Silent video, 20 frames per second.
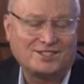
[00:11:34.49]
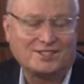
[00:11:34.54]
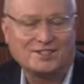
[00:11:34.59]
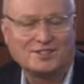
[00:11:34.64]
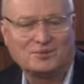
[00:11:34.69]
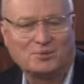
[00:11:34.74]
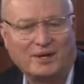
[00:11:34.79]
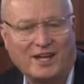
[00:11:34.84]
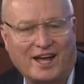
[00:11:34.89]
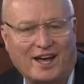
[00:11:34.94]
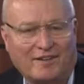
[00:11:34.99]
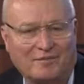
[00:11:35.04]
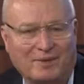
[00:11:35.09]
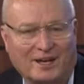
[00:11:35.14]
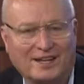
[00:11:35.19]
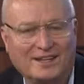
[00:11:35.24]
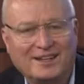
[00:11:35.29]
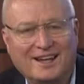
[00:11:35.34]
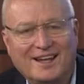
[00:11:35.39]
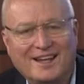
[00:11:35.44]
as we have
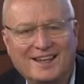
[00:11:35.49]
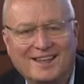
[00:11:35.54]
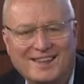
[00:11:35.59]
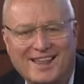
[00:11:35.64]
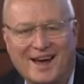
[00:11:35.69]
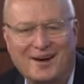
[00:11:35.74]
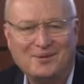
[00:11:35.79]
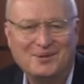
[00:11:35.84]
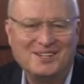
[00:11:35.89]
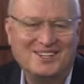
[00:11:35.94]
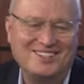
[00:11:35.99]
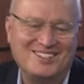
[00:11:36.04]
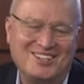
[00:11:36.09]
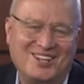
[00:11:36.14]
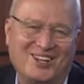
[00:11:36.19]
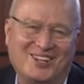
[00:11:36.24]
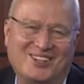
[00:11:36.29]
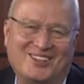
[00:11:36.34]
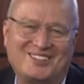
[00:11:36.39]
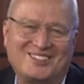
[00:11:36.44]
been. That would
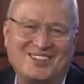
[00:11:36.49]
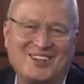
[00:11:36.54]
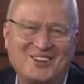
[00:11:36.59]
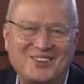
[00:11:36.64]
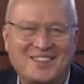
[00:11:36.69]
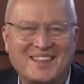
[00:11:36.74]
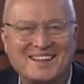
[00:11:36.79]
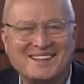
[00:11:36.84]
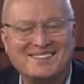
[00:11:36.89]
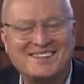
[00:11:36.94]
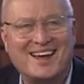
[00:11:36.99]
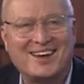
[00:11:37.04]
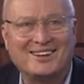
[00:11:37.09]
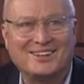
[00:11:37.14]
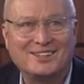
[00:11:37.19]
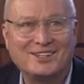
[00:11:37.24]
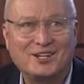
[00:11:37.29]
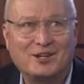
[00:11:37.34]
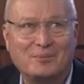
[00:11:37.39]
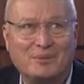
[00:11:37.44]
slow things down
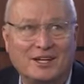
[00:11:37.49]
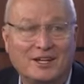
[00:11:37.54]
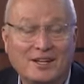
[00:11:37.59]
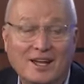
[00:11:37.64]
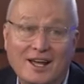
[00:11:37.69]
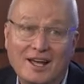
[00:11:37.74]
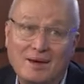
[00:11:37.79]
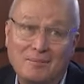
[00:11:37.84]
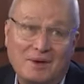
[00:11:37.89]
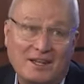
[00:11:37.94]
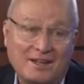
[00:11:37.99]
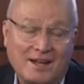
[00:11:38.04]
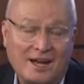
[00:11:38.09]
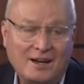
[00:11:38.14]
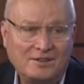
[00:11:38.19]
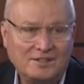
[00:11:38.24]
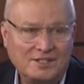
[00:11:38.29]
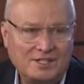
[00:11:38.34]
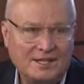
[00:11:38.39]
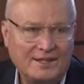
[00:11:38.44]
a little bit. But I
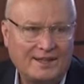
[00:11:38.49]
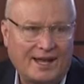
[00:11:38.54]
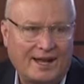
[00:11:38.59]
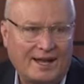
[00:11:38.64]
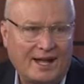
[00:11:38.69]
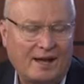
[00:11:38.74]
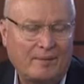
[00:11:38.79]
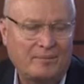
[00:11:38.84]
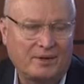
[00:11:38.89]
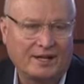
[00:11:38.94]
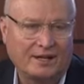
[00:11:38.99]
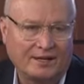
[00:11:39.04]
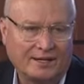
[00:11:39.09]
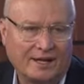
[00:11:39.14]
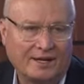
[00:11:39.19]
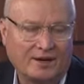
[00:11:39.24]
don't see that happening. Again,